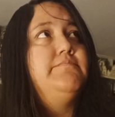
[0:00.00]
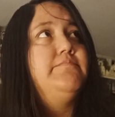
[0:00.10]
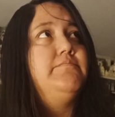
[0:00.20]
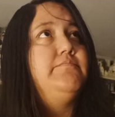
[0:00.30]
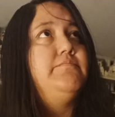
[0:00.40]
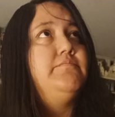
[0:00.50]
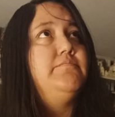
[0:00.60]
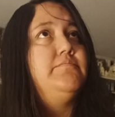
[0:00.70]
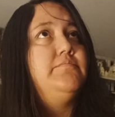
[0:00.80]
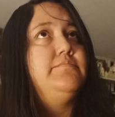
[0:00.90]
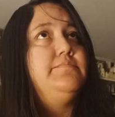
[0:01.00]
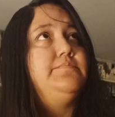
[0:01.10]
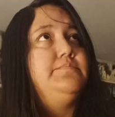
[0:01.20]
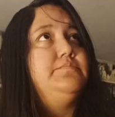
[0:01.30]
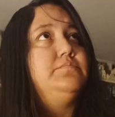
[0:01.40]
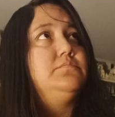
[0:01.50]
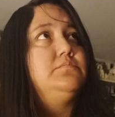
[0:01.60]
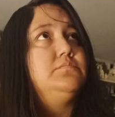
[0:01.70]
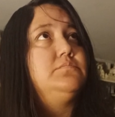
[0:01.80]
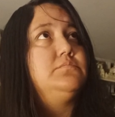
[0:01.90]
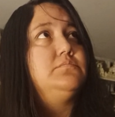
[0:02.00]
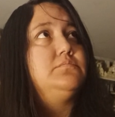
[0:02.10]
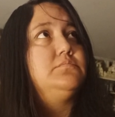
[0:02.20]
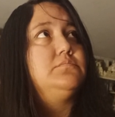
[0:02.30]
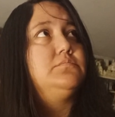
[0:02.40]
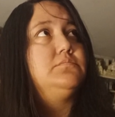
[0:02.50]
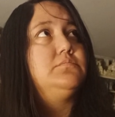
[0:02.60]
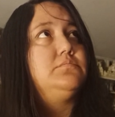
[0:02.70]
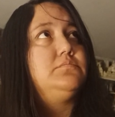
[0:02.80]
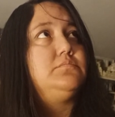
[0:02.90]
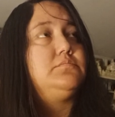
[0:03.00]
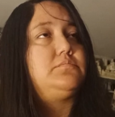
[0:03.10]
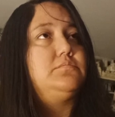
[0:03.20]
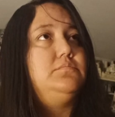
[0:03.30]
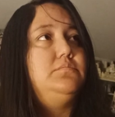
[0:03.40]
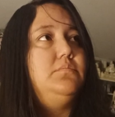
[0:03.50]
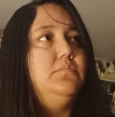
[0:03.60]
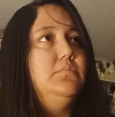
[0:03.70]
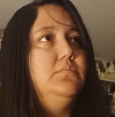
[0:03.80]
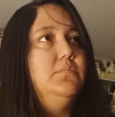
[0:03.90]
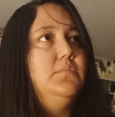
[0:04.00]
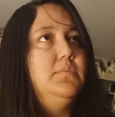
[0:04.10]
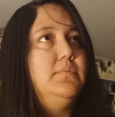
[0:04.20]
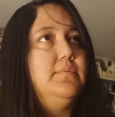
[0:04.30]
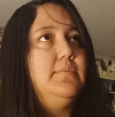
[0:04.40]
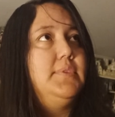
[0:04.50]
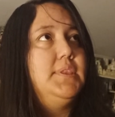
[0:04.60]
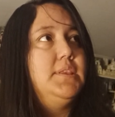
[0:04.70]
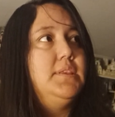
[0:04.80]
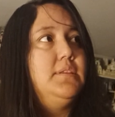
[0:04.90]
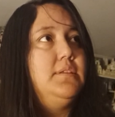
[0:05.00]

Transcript: [no speech]